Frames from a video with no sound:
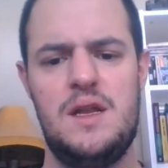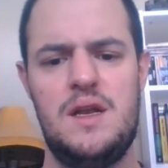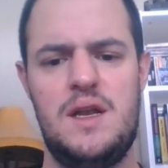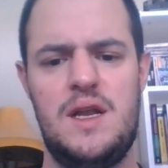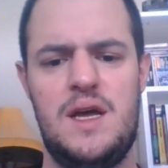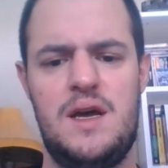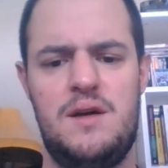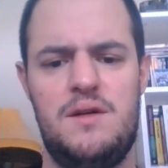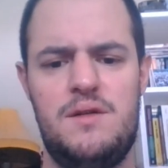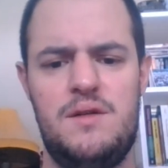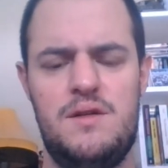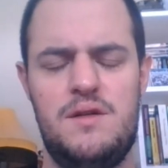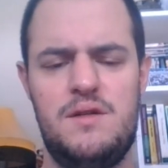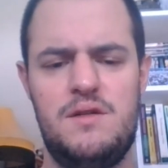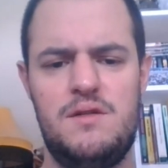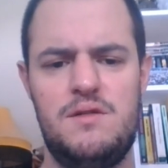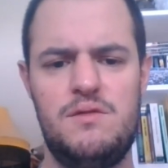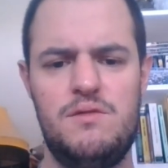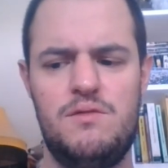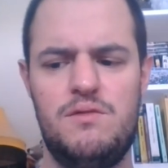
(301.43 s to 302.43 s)
Now,
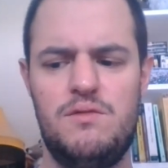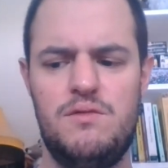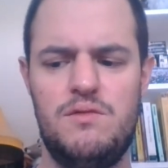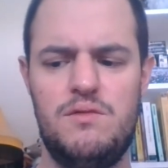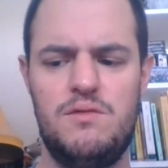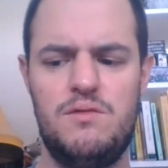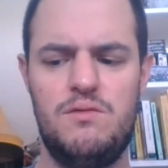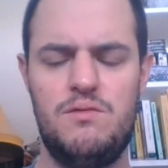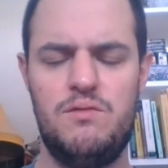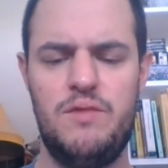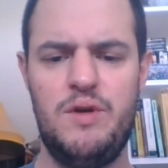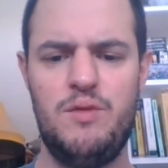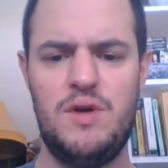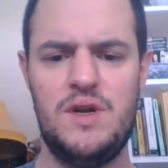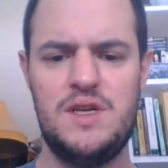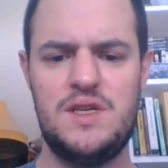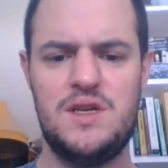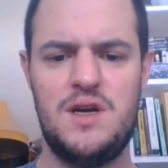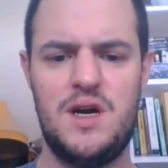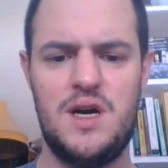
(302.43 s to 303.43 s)
we
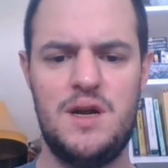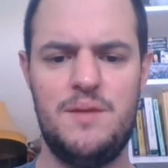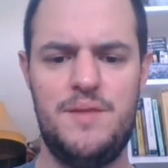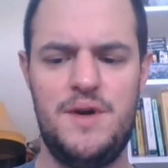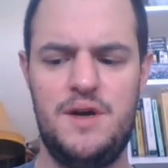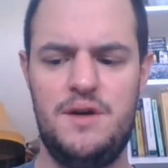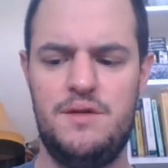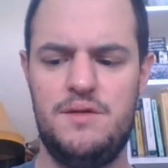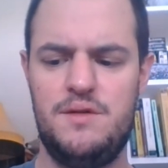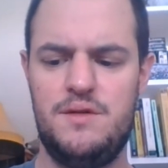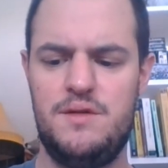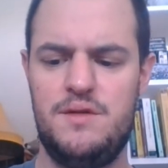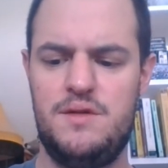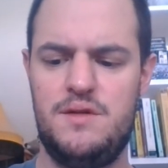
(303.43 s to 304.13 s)
want to talk about